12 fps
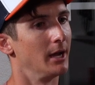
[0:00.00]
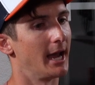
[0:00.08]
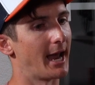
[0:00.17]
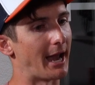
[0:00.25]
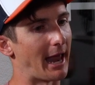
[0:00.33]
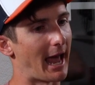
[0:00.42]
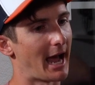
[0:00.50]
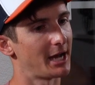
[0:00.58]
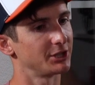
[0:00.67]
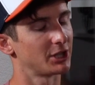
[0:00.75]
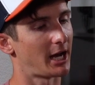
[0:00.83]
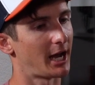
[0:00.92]
And
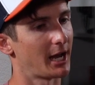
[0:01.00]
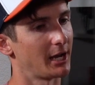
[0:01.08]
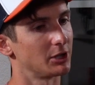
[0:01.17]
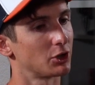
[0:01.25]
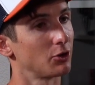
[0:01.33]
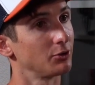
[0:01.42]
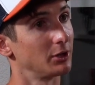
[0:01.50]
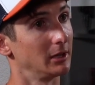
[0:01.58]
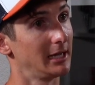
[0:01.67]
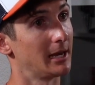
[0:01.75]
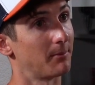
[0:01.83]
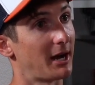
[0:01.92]
as I turn the lip,